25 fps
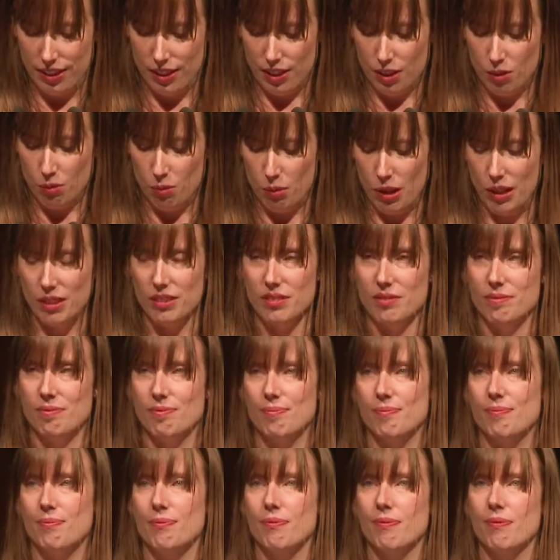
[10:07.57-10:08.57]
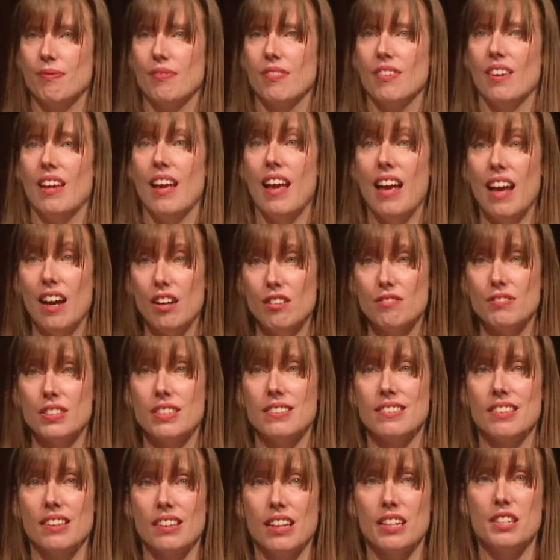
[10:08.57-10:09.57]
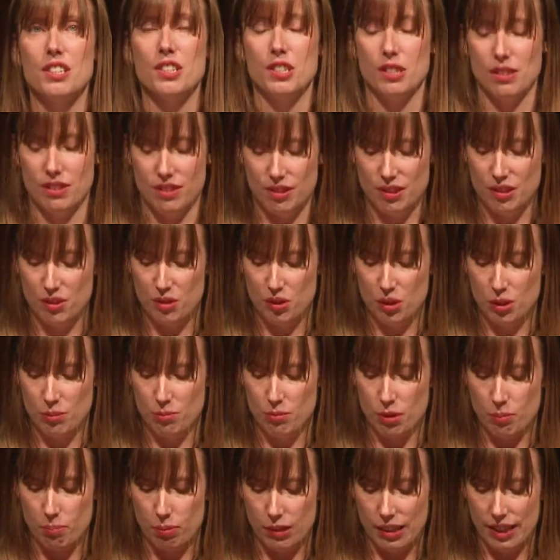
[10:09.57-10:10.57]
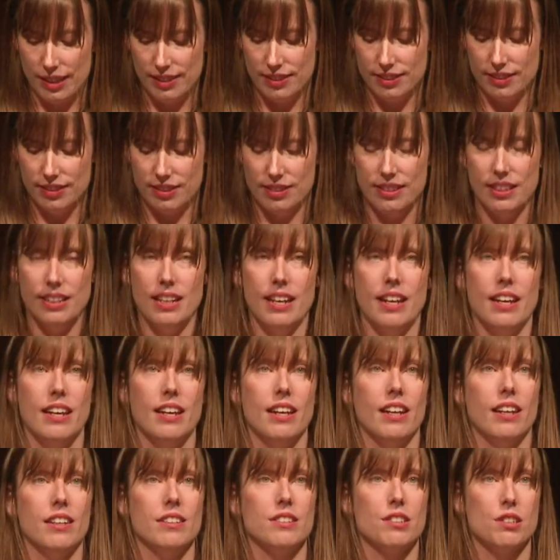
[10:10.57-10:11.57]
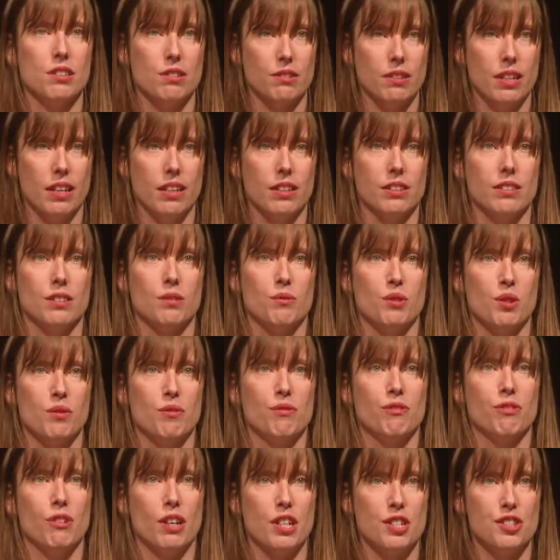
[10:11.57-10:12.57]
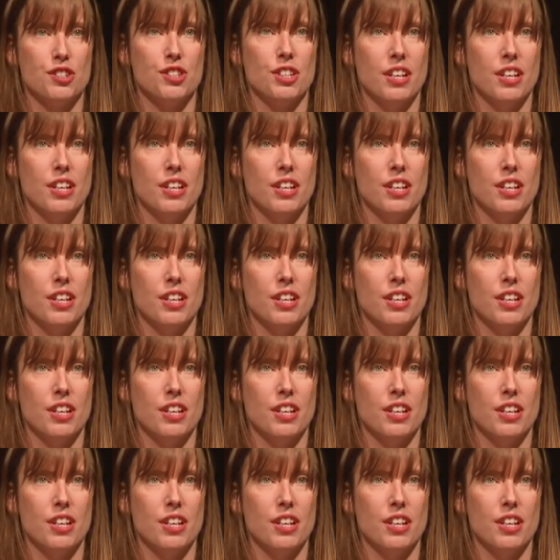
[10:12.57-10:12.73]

Well, our ventilation system replaces the air underground with fresh